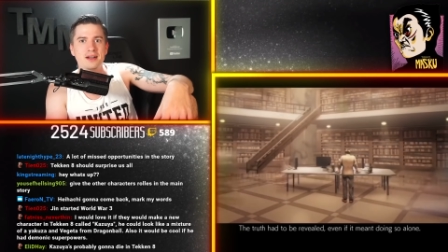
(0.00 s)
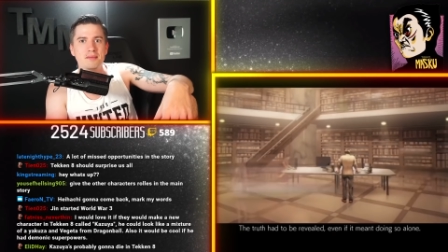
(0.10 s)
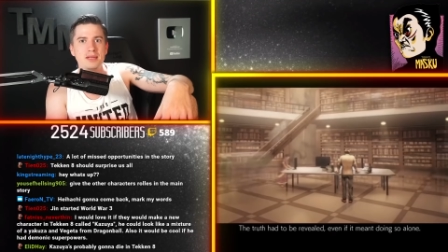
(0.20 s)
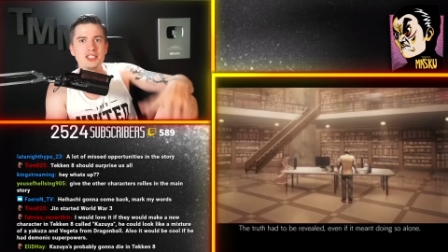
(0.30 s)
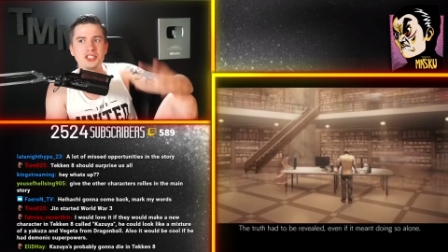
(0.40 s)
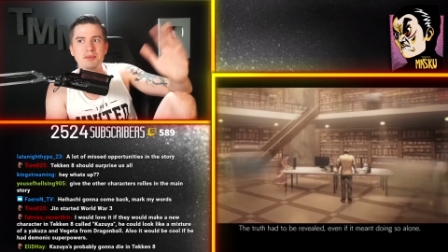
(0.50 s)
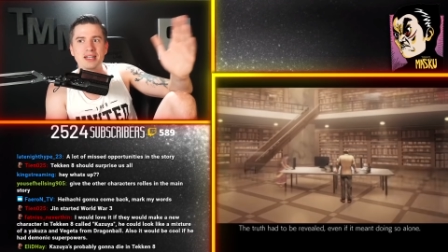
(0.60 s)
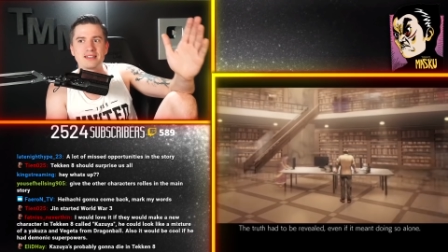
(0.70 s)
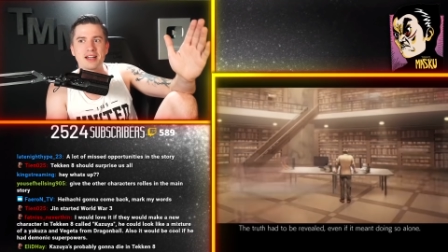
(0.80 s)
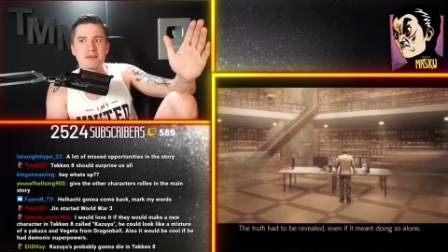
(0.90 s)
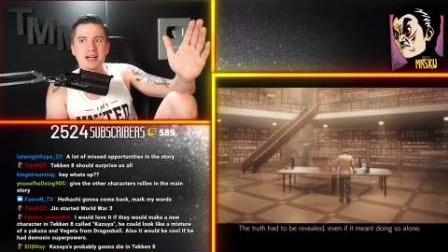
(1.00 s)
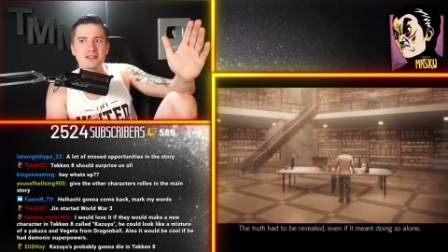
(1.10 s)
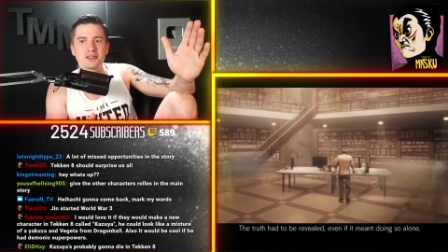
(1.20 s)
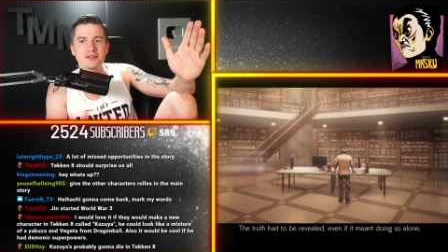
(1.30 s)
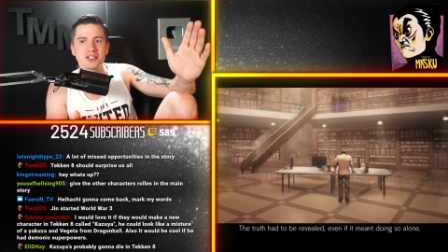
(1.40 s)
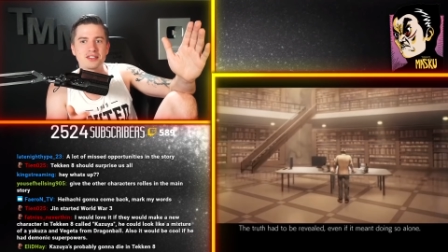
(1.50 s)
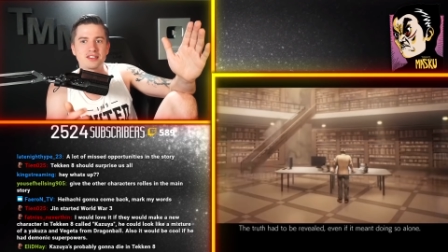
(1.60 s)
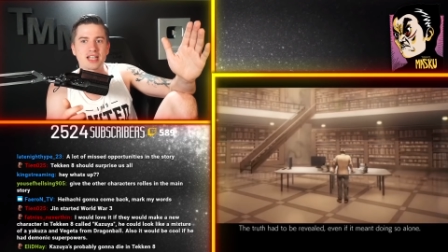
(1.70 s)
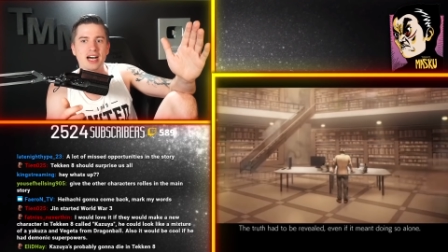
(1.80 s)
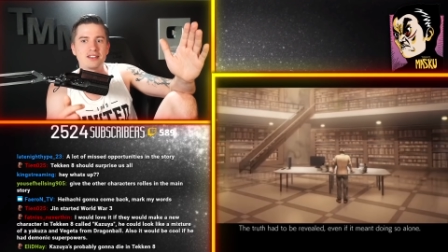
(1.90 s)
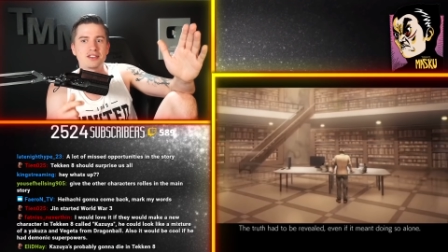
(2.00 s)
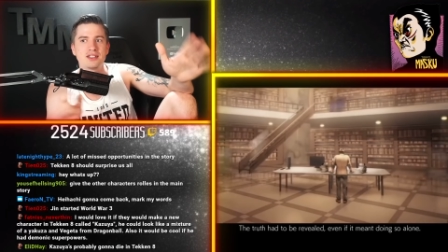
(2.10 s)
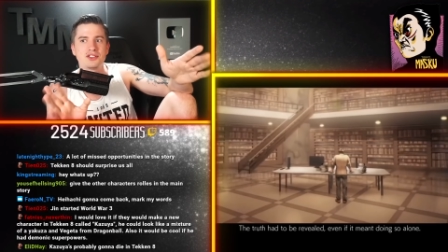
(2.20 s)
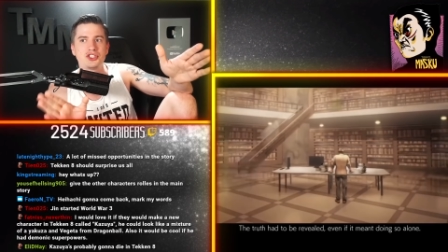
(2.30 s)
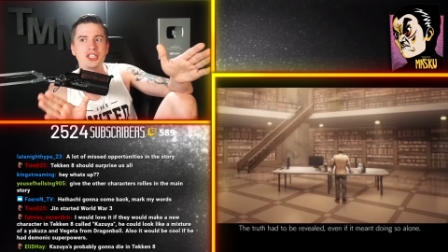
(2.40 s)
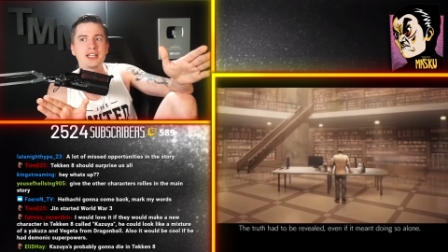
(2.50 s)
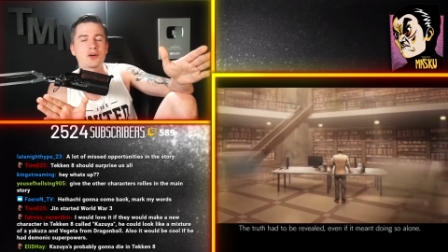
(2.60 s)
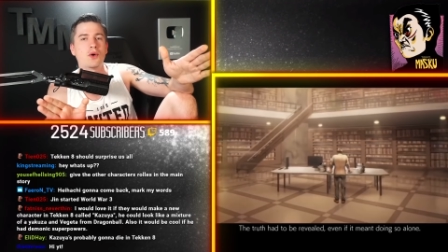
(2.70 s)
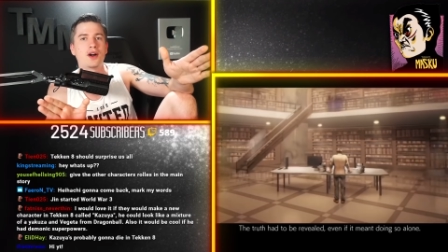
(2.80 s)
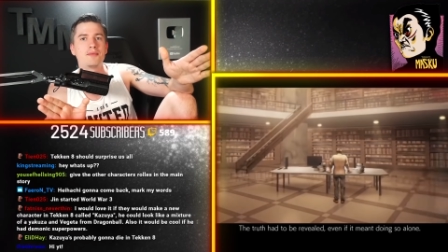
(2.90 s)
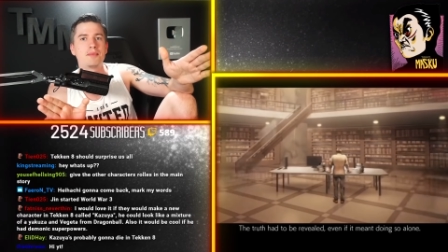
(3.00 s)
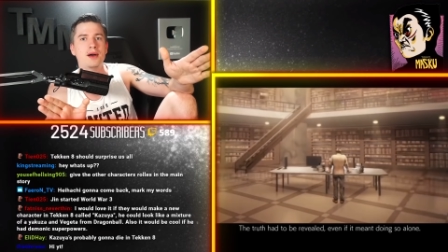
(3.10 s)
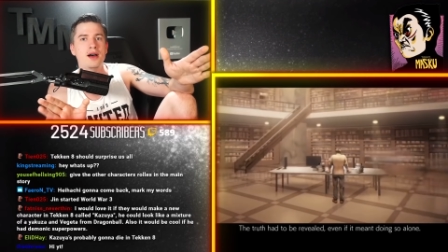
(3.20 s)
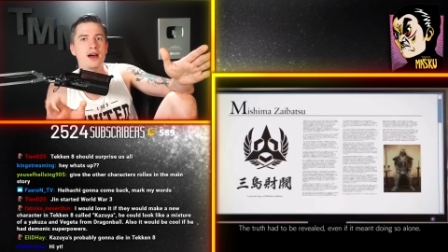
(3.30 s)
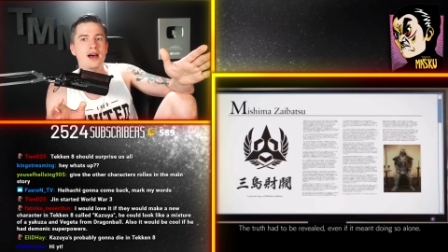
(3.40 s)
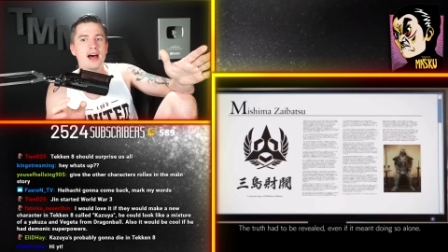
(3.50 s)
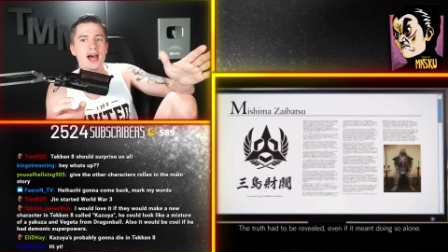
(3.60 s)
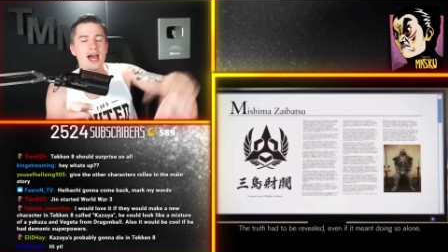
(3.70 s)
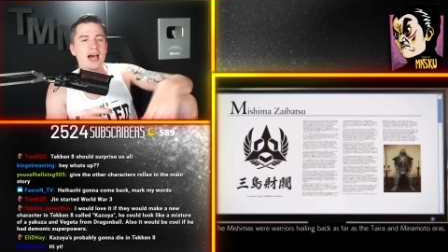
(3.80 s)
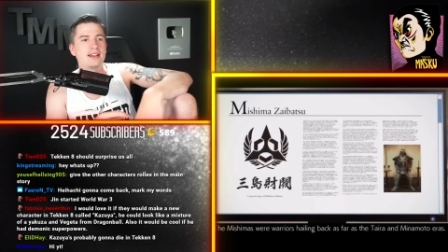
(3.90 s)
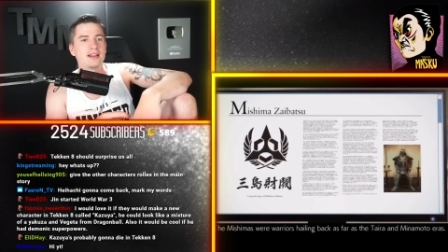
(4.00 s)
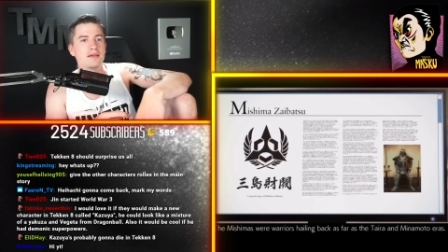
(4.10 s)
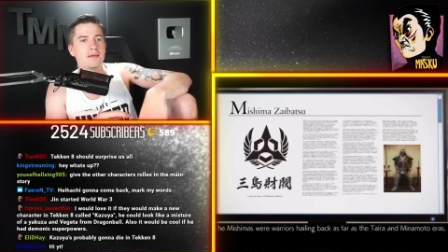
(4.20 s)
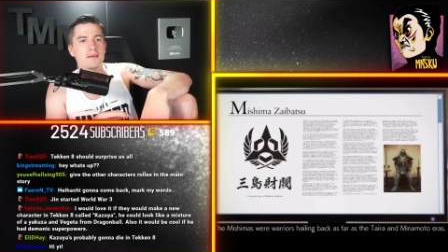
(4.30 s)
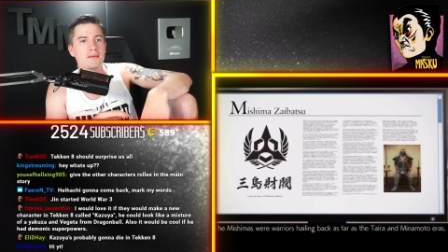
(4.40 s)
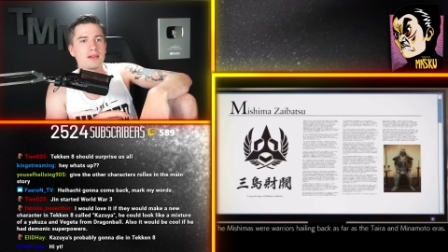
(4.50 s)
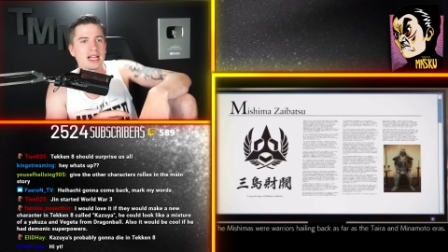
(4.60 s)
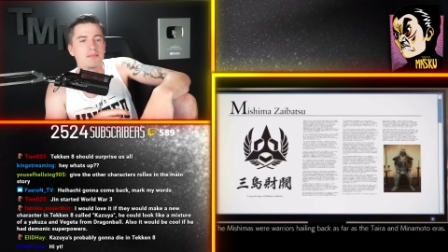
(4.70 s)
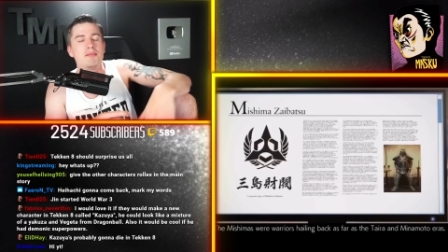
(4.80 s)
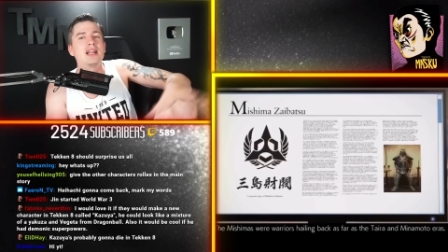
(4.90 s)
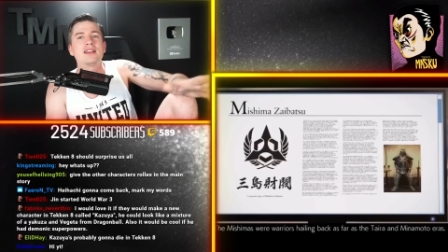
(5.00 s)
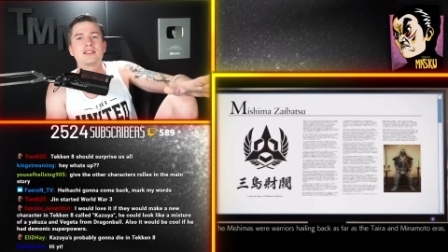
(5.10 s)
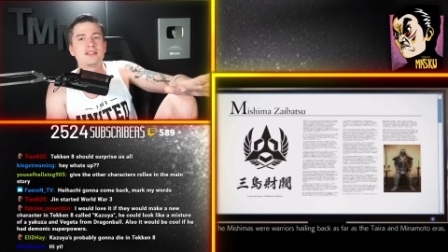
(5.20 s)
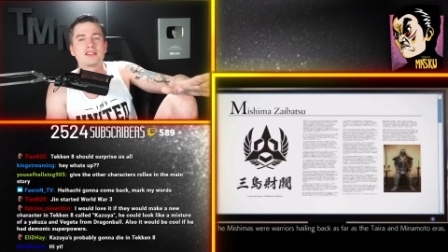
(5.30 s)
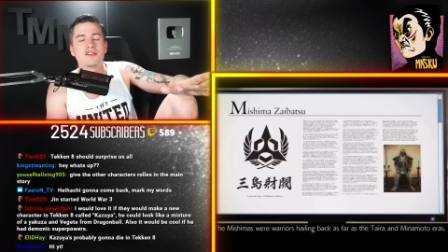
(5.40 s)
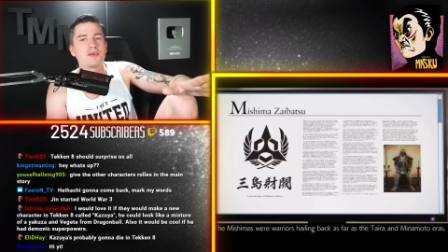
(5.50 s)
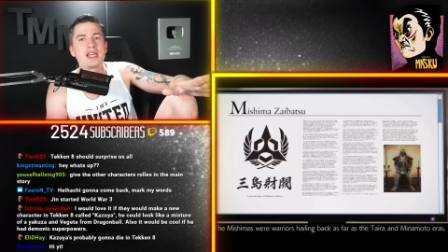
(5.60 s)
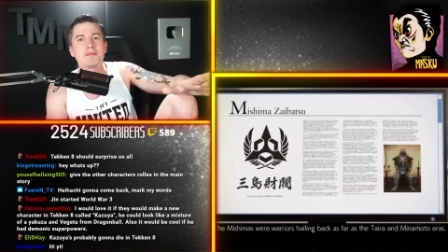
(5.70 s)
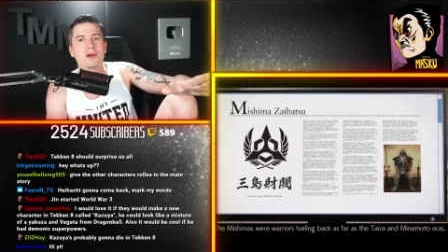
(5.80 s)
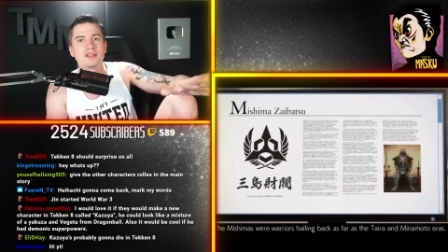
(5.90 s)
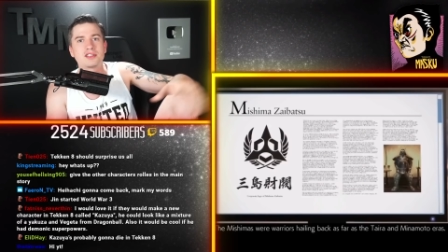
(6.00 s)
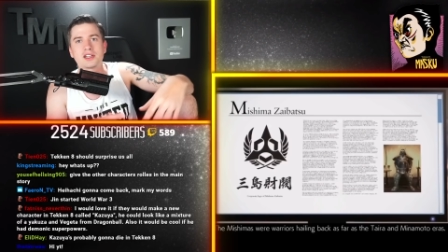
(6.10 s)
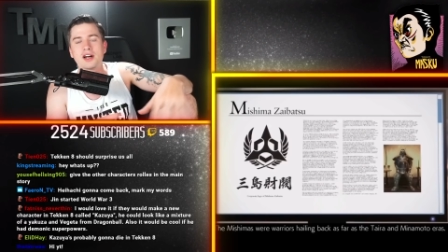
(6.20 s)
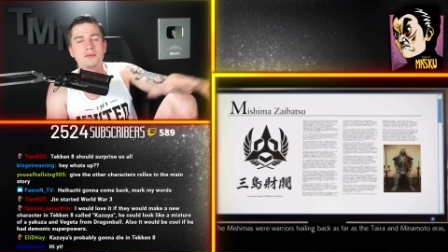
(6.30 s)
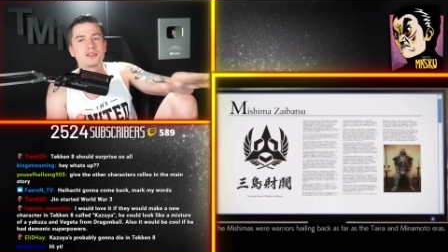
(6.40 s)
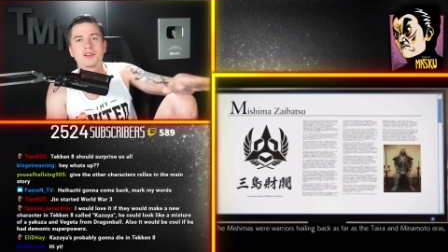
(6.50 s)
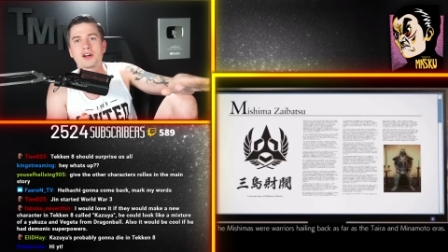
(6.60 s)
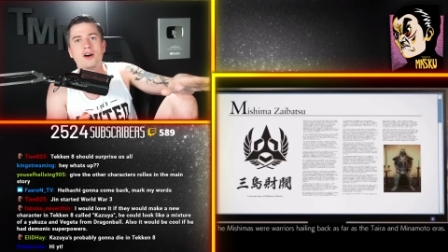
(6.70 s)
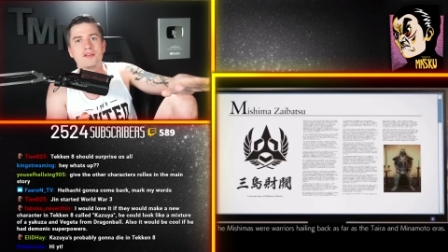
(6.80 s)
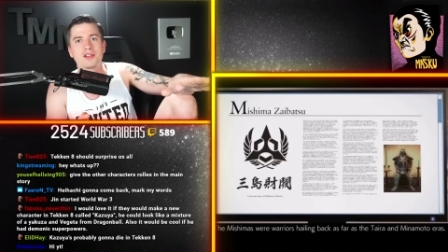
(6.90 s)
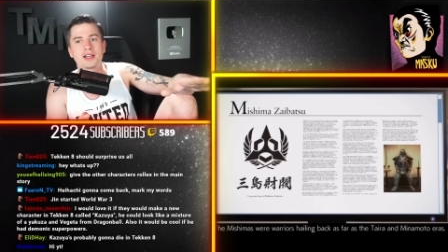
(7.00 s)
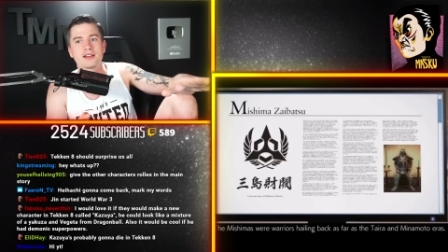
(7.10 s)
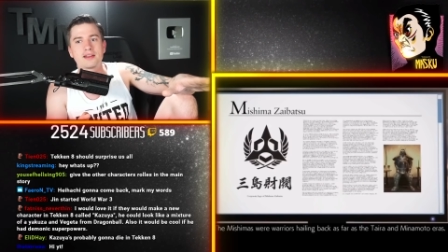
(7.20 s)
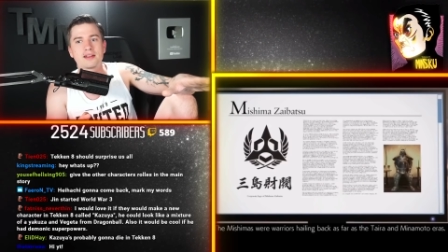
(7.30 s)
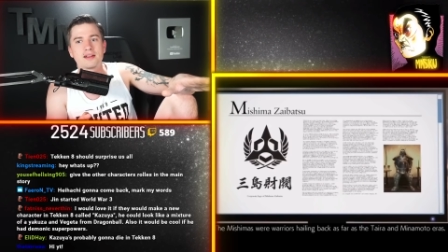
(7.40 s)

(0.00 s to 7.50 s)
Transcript: Mishima Zaibatsu versus Kazuya's G-Corp, and like millions of people succumb to the conflict.